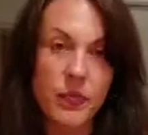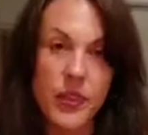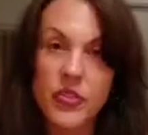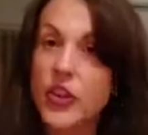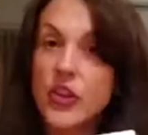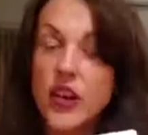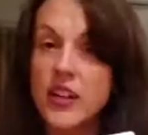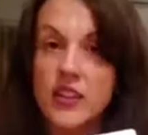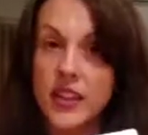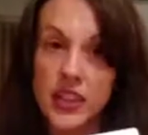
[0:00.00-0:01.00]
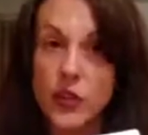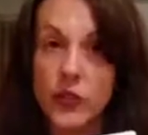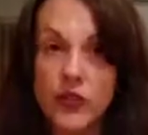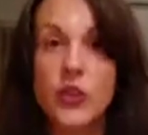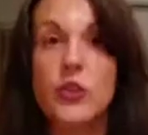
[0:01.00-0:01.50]
They're not going to let go of
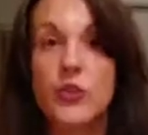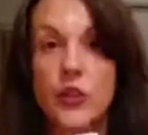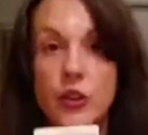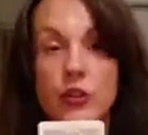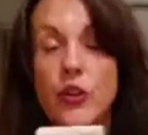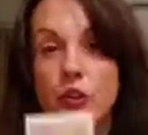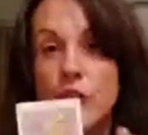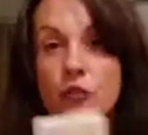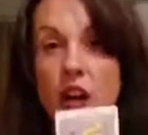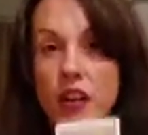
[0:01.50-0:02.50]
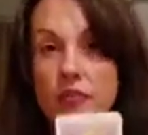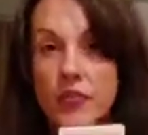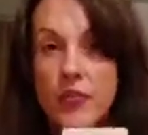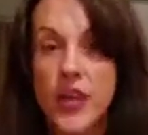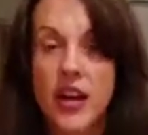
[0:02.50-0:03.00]
you. You know, you've got
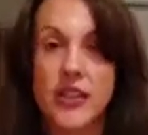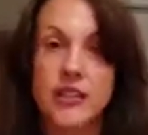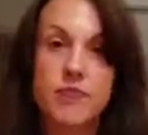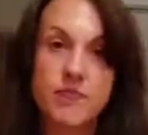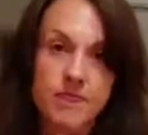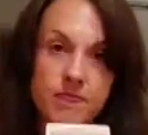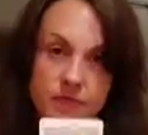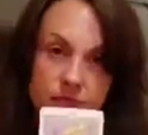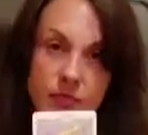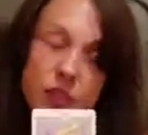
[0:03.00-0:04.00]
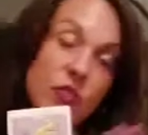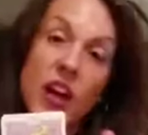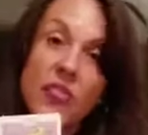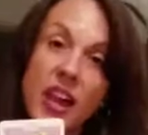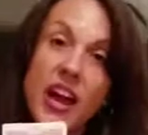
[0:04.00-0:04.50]
that. You've
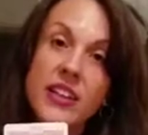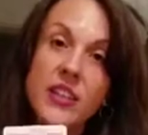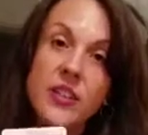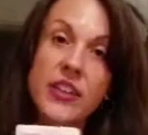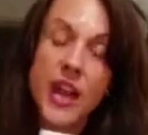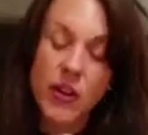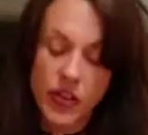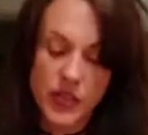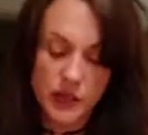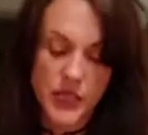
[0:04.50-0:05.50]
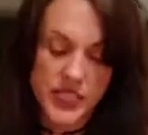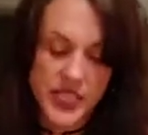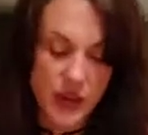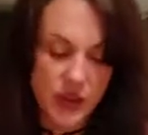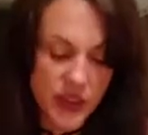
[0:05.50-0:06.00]
got that. You can count on them to stay
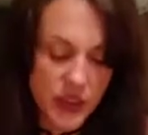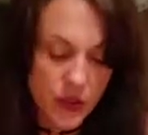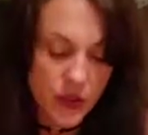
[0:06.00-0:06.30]
with you.